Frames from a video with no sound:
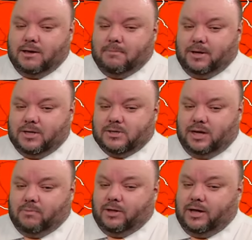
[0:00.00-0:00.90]
because
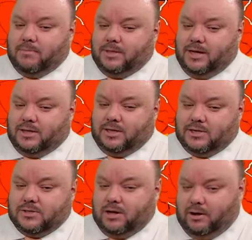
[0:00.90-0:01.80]
they will update
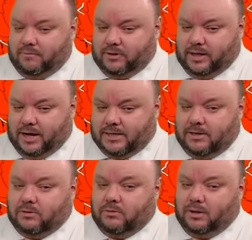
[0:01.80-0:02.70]
this overnight
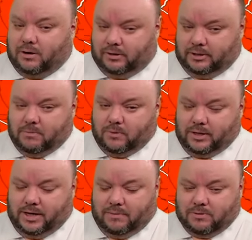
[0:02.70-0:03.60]
into the early
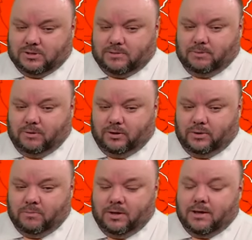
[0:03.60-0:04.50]
morning hours
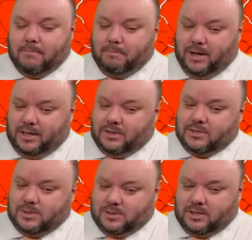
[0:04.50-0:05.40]
tomorrow, but
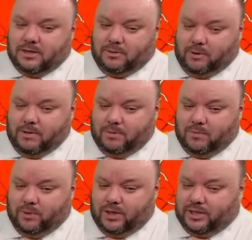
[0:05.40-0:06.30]
this is in
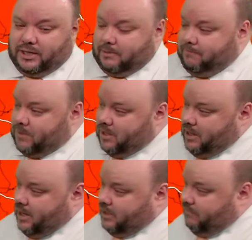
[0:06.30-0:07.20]
agreement with it.
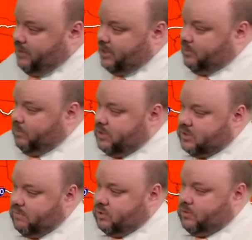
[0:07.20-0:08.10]
Elevated
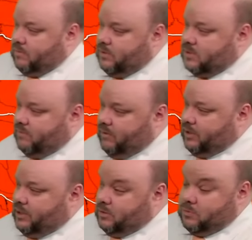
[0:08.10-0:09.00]
risk of strong to severe
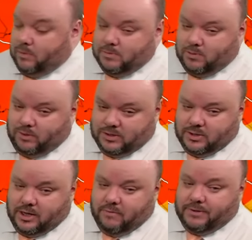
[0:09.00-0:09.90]
thunderstorms
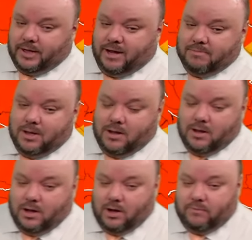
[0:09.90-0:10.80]
Wednesday overnight
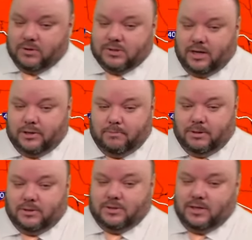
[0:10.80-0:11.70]
over southern
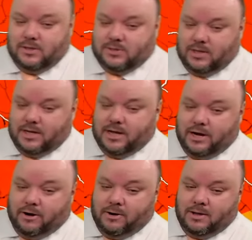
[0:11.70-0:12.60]
Middle Tennessee
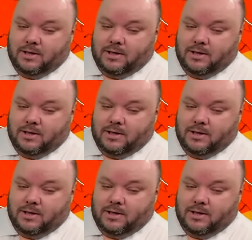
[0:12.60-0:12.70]
here.